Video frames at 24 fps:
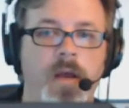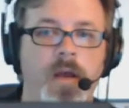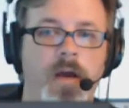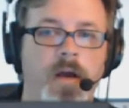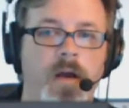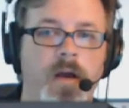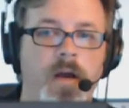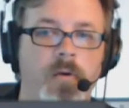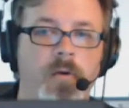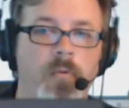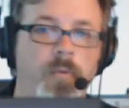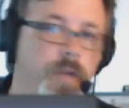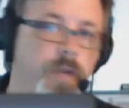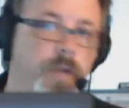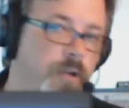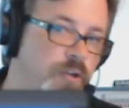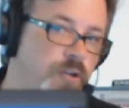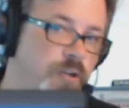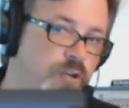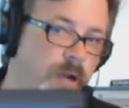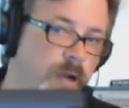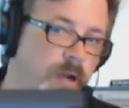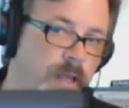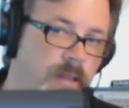uh, when you
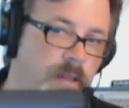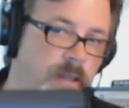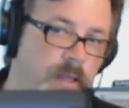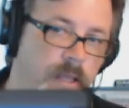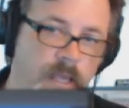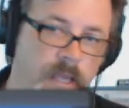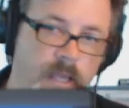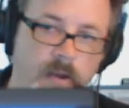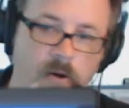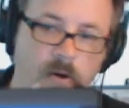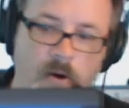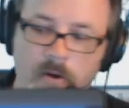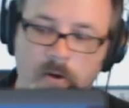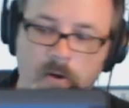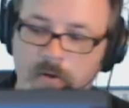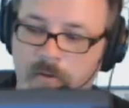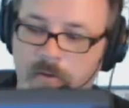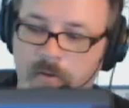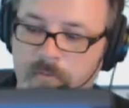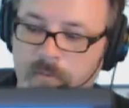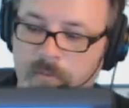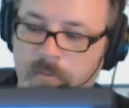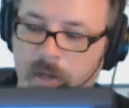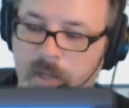strike the key
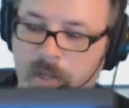harder